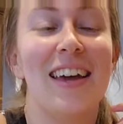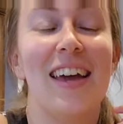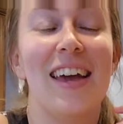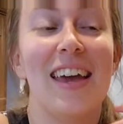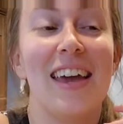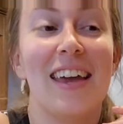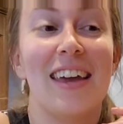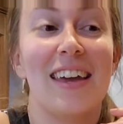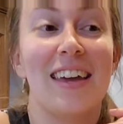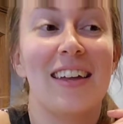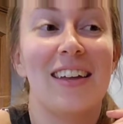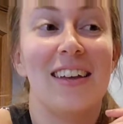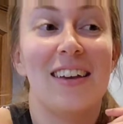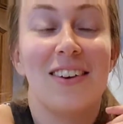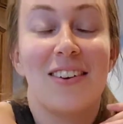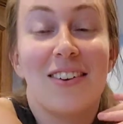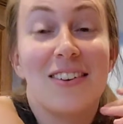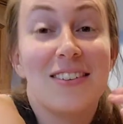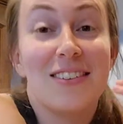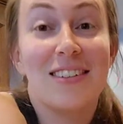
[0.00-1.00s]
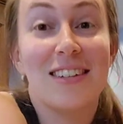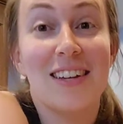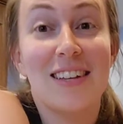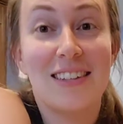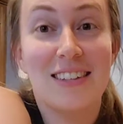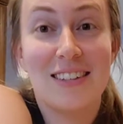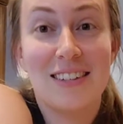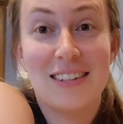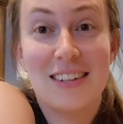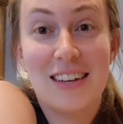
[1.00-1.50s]
And you're
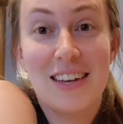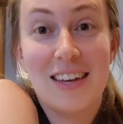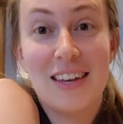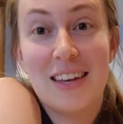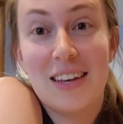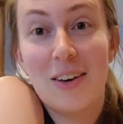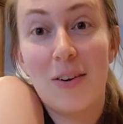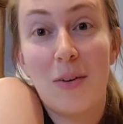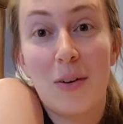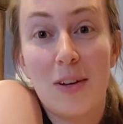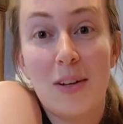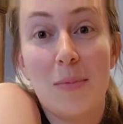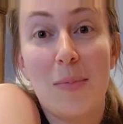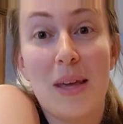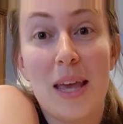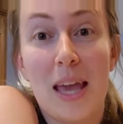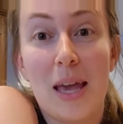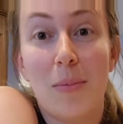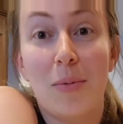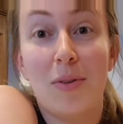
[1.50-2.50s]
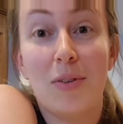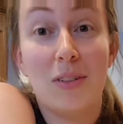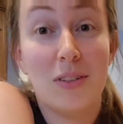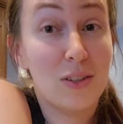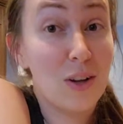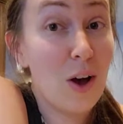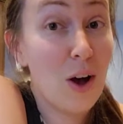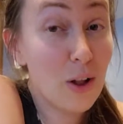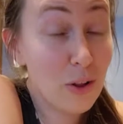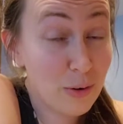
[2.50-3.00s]
just going to be able to
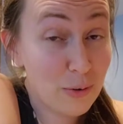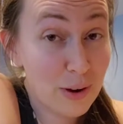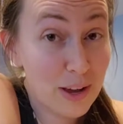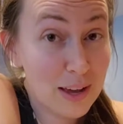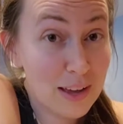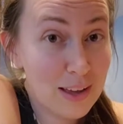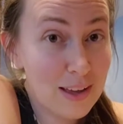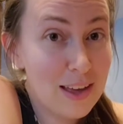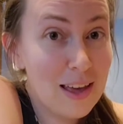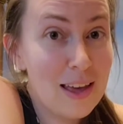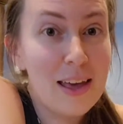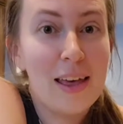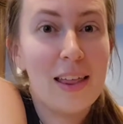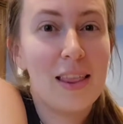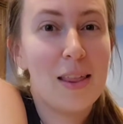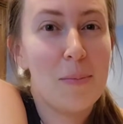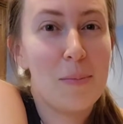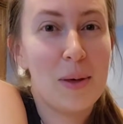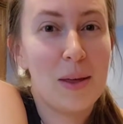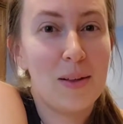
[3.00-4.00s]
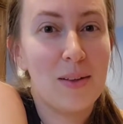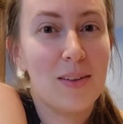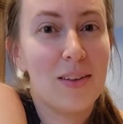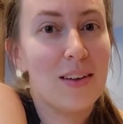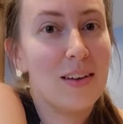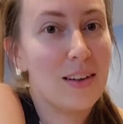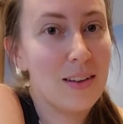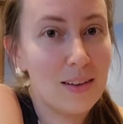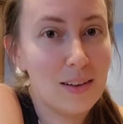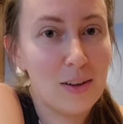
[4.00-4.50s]
tolerate the milk
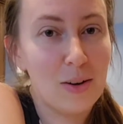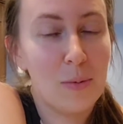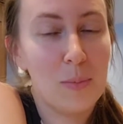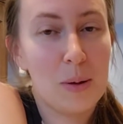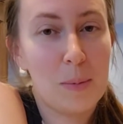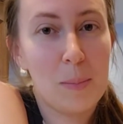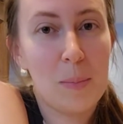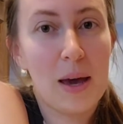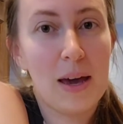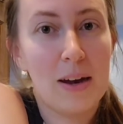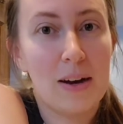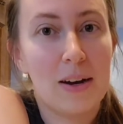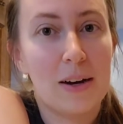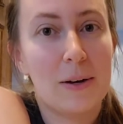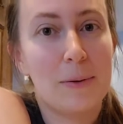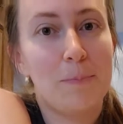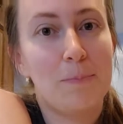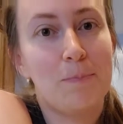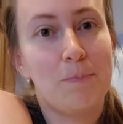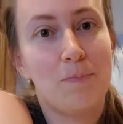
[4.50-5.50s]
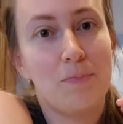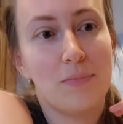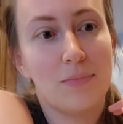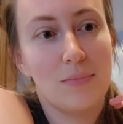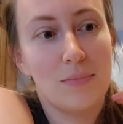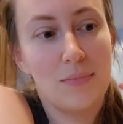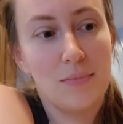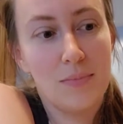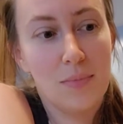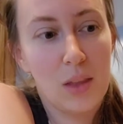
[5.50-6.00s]
a little bit better
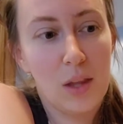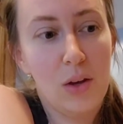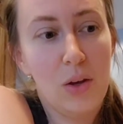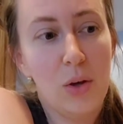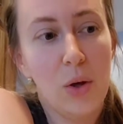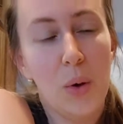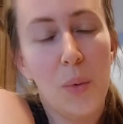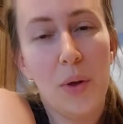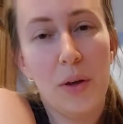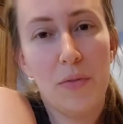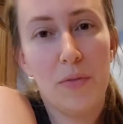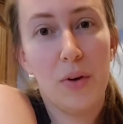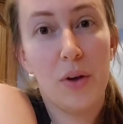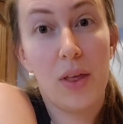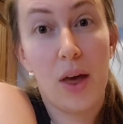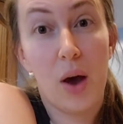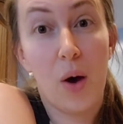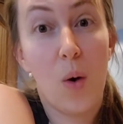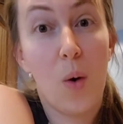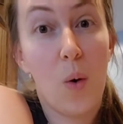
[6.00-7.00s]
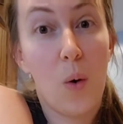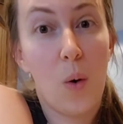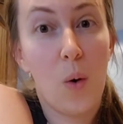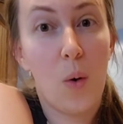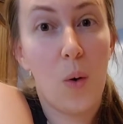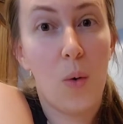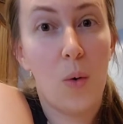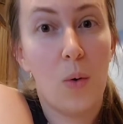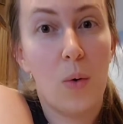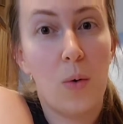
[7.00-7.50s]
going for that
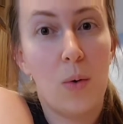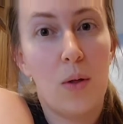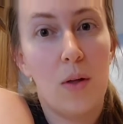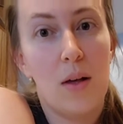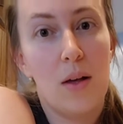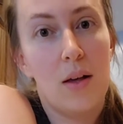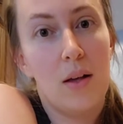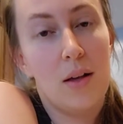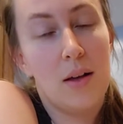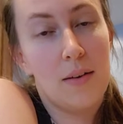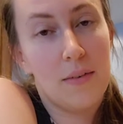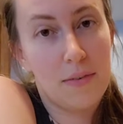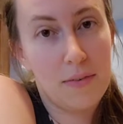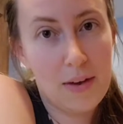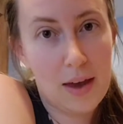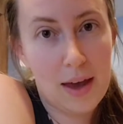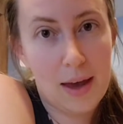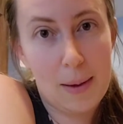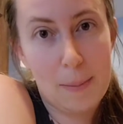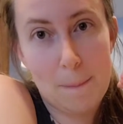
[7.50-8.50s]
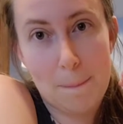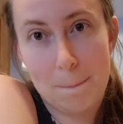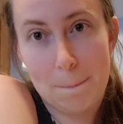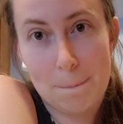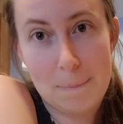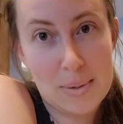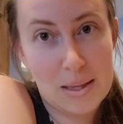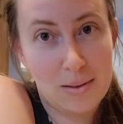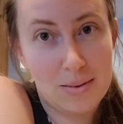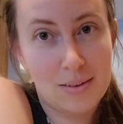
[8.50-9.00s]
whole fat
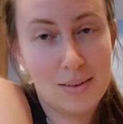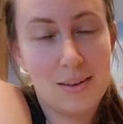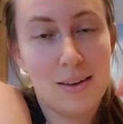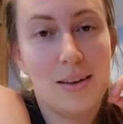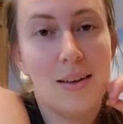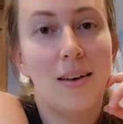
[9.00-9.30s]
milk.